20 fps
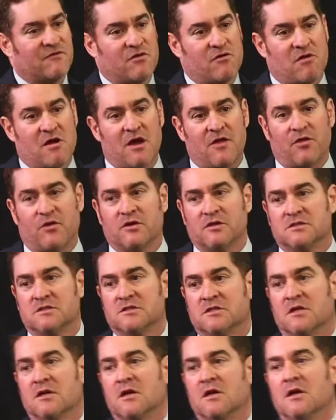for their athletes.
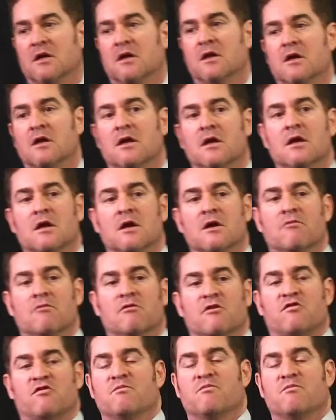Which